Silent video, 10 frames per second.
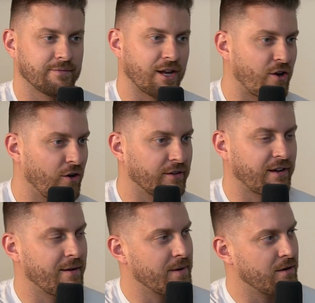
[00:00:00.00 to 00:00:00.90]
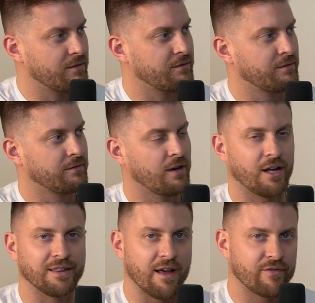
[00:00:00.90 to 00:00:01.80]
They call a timeout,
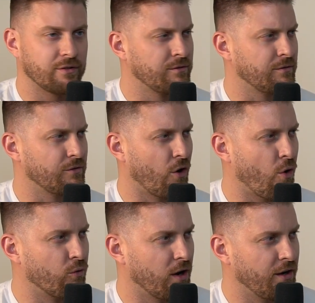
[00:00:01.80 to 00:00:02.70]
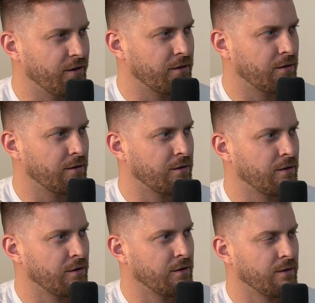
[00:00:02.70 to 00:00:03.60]
11-0 run.
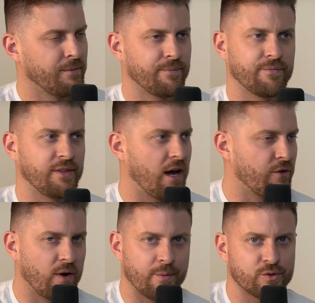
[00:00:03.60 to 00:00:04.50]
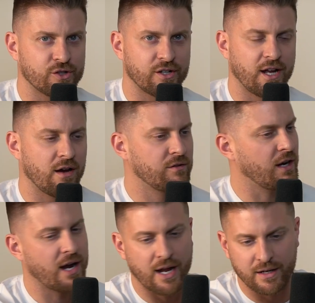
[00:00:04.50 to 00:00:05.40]
Now the Raptors are down,
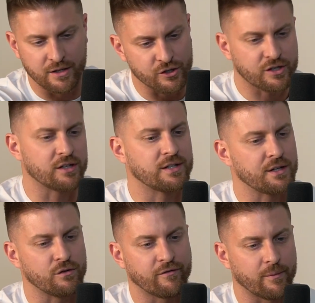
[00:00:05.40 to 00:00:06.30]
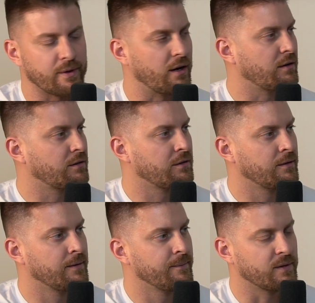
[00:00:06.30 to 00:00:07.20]
and it just continued from there.
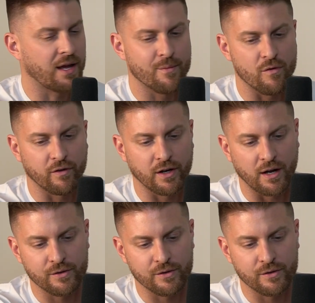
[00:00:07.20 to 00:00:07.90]
Game over, yeah.